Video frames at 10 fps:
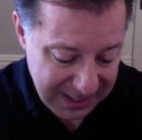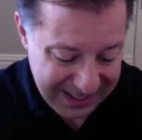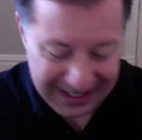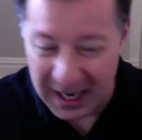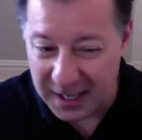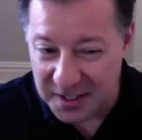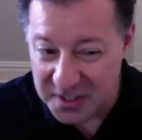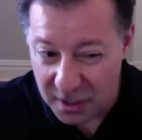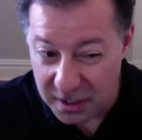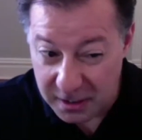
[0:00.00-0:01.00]
and it kind of
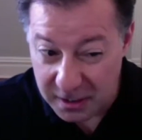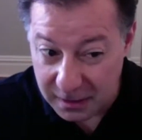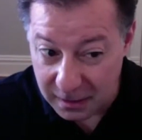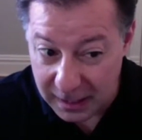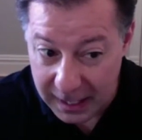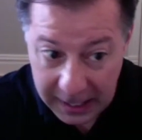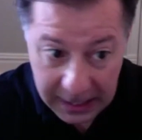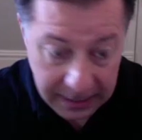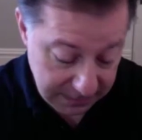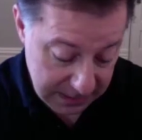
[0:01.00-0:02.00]
started a little
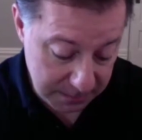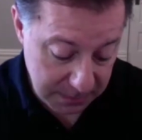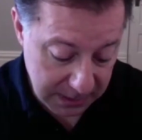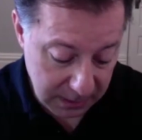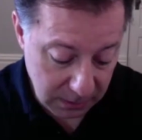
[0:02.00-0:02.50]
late, and I'm like,